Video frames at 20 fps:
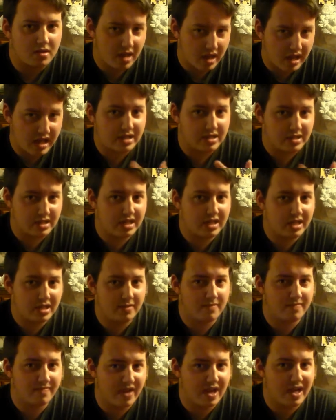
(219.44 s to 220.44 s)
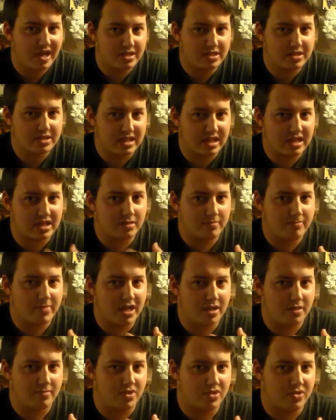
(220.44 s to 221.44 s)
It did in fact sting the
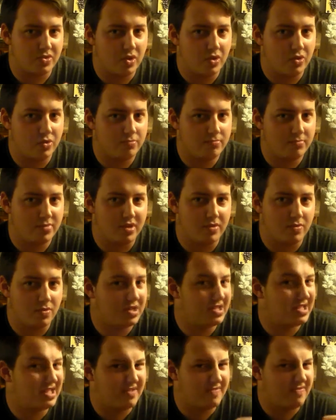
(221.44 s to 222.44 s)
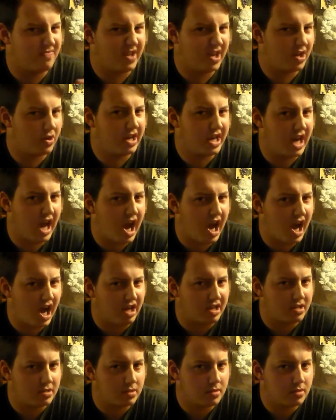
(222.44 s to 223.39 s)
back of my throat, but it wasn't very hot.